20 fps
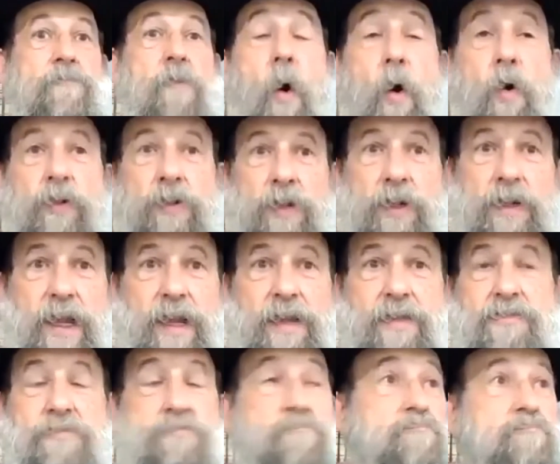
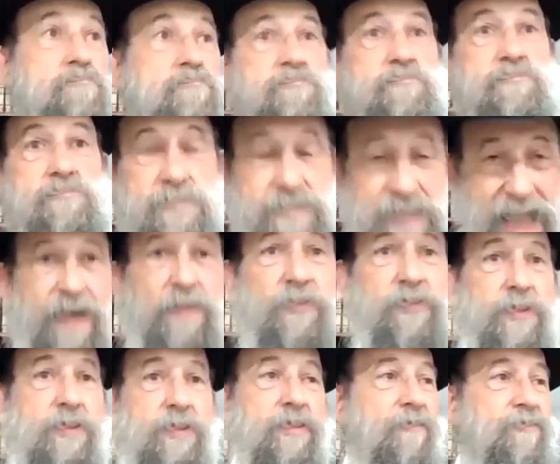Orthodox,
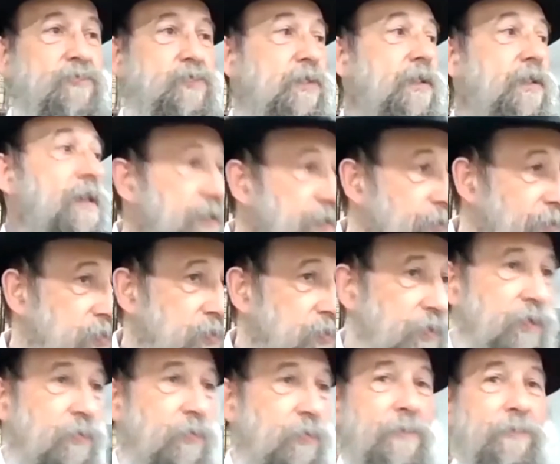thousands of Jews. There was
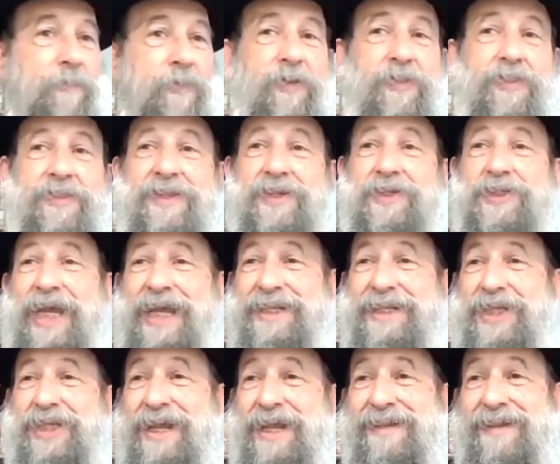only one person that
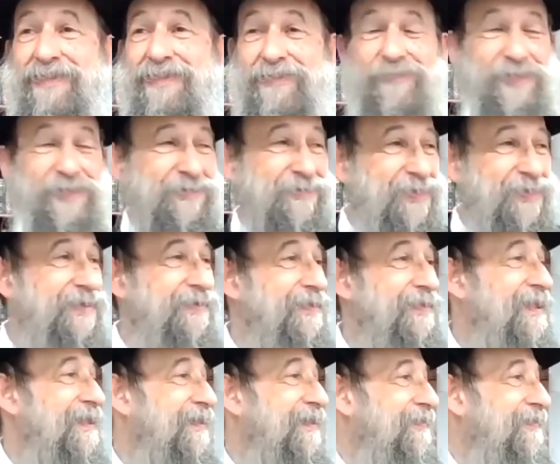checked shatnez, which is